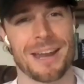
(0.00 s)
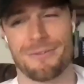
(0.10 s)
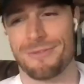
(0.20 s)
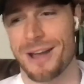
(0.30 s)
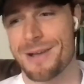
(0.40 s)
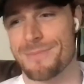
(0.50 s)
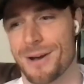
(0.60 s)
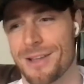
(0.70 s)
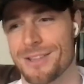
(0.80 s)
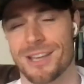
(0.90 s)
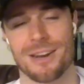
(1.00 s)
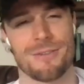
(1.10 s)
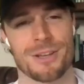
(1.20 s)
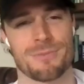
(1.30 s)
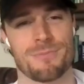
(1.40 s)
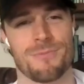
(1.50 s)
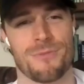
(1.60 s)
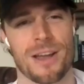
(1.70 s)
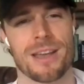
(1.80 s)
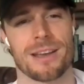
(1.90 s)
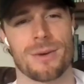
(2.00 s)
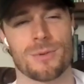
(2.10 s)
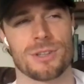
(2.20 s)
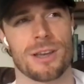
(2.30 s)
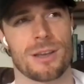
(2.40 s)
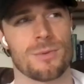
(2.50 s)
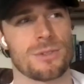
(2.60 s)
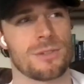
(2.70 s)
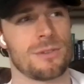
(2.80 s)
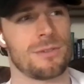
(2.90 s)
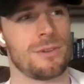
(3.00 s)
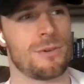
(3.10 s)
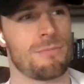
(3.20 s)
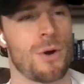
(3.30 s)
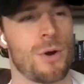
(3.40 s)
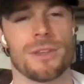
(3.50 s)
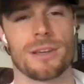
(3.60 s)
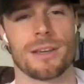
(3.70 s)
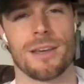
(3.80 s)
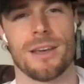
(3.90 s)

we'd had a fight, but instead of us fighting, it was like it was, bonding.